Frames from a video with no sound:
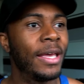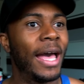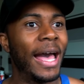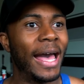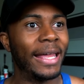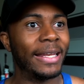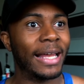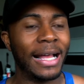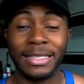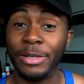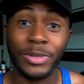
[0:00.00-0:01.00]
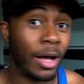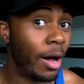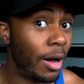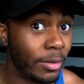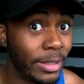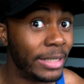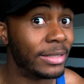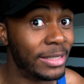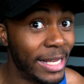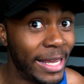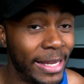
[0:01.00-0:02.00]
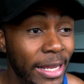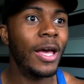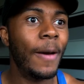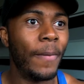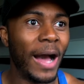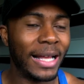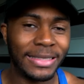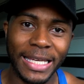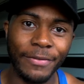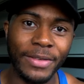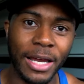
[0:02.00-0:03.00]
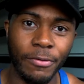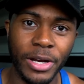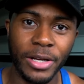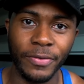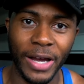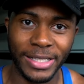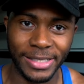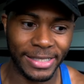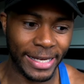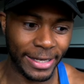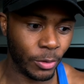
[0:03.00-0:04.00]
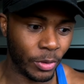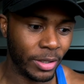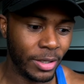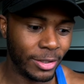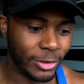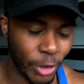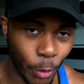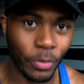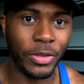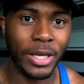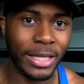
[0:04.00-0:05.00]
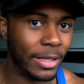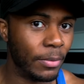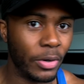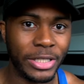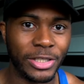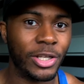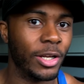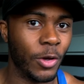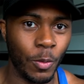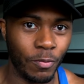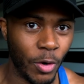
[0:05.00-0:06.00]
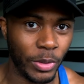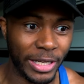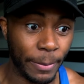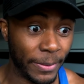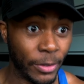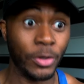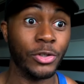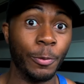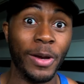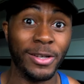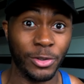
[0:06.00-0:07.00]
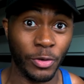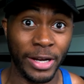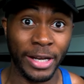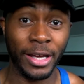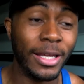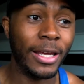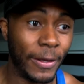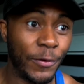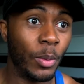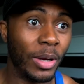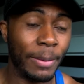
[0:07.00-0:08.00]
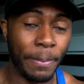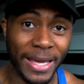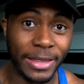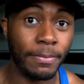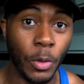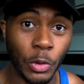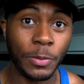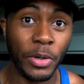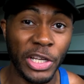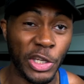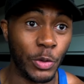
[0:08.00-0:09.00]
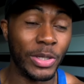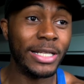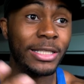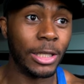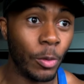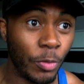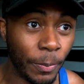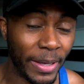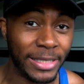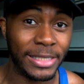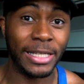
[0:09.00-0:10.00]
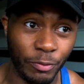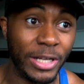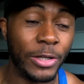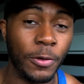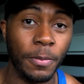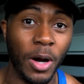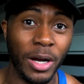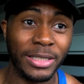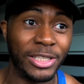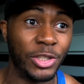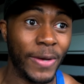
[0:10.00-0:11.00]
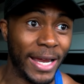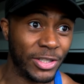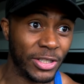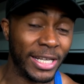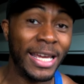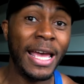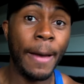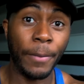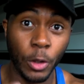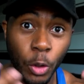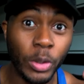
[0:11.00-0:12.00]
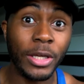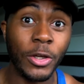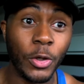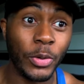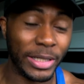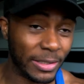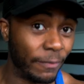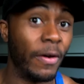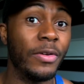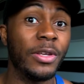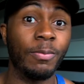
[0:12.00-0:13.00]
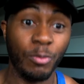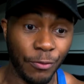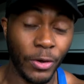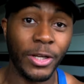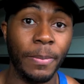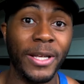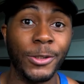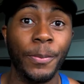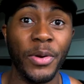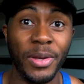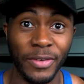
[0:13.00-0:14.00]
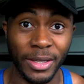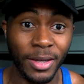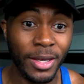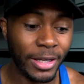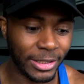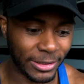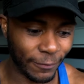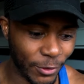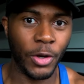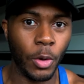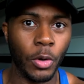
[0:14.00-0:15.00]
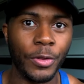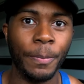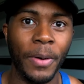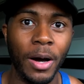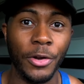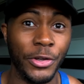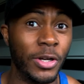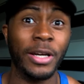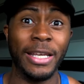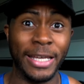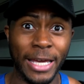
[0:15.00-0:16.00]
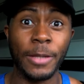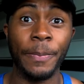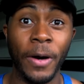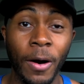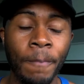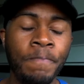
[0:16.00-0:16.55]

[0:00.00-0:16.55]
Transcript: And that, it was a hard thing to say, but I had to give him that real advice and say, look, don't think that the money is just going to come rolling in because you're a personal trainer. If you want to make the most money, you need to look the best, you need really good marketing strategy. But looking good is a very fundamental point of it, because if you don't look the part, you're not going to get the part.